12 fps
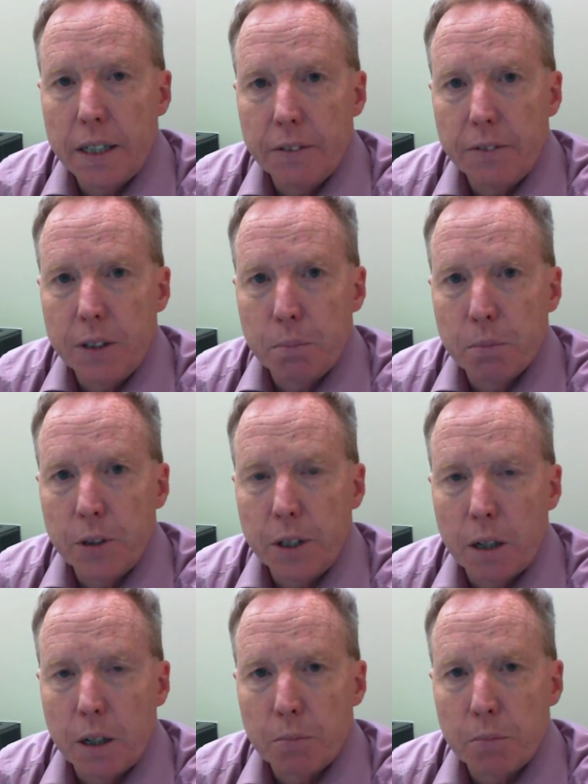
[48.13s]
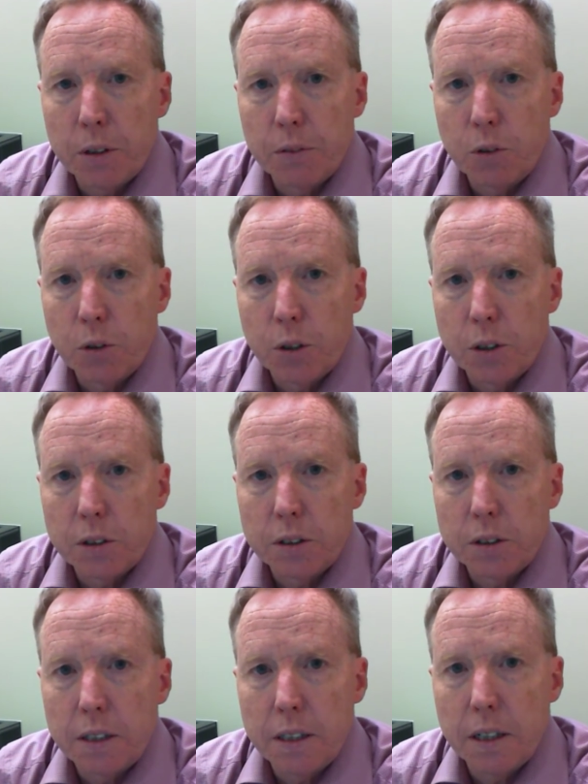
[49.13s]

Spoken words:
give the preoperative orders,